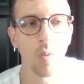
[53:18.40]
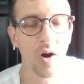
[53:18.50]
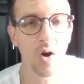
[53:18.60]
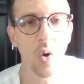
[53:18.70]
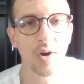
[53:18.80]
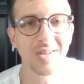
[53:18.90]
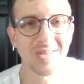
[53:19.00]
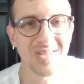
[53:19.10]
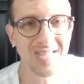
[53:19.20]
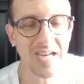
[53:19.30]
We're going
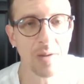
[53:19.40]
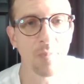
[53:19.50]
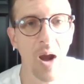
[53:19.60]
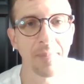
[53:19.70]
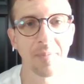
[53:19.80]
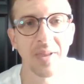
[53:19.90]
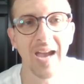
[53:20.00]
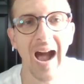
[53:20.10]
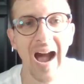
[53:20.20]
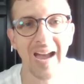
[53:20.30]
to see
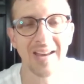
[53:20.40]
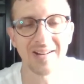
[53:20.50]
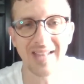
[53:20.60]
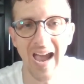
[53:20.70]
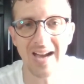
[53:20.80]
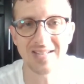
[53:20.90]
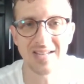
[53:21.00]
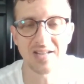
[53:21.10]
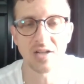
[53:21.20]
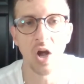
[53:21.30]
probably higher
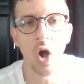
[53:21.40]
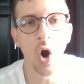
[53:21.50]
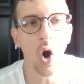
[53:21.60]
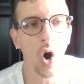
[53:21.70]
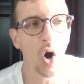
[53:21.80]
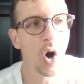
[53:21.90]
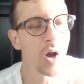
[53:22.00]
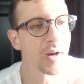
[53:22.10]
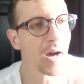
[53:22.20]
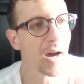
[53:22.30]
taxes
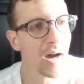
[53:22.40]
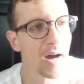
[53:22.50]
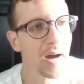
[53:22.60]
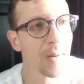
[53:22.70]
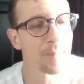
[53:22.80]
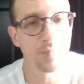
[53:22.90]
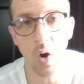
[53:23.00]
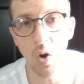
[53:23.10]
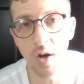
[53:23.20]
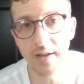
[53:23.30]
on
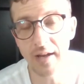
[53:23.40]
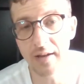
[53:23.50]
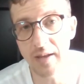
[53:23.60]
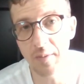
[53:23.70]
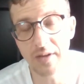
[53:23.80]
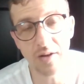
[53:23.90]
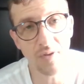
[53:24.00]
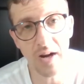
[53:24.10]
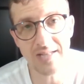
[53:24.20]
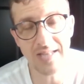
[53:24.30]
the
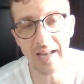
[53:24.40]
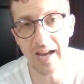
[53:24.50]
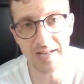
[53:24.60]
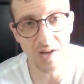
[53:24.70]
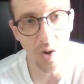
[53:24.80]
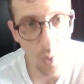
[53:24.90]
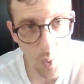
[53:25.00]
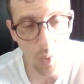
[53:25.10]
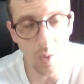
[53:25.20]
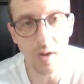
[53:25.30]
real estate as a
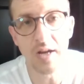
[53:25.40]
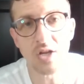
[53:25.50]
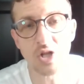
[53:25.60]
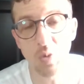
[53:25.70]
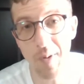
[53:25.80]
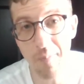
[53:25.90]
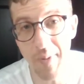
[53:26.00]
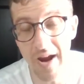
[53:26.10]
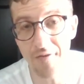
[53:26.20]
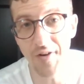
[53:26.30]
whole. So
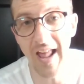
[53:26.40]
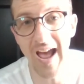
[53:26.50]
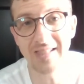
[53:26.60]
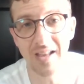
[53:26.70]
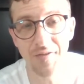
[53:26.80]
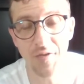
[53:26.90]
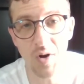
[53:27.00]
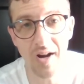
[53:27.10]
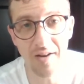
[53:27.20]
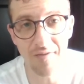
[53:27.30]
prepare for that. If
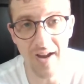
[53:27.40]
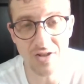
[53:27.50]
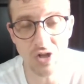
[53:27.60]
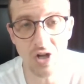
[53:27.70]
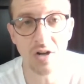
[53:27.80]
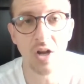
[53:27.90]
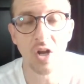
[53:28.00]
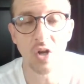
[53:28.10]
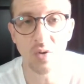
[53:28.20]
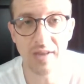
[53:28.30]
you're an investor,
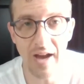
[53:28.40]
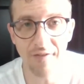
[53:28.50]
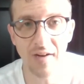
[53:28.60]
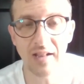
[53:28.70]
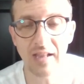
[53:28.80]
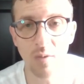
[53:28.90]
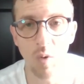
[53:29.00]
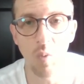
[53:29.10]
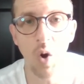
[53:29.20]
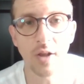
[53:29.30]
you definitely
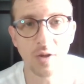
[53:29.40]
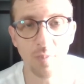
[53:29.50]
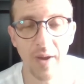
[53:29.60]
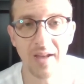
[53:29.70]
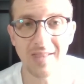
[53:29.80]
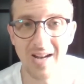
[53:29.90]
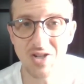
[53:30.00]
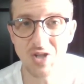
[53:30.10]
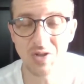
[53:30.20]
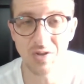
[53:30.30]
will want to pay
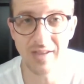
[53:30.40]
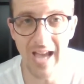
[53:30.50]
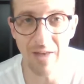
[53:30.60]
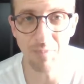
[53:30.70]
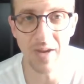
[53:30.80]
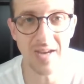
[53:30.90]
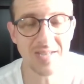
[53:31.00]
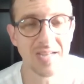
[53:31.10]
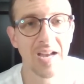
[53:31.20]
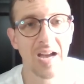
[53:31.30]
attention to that
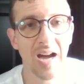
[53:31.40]
piece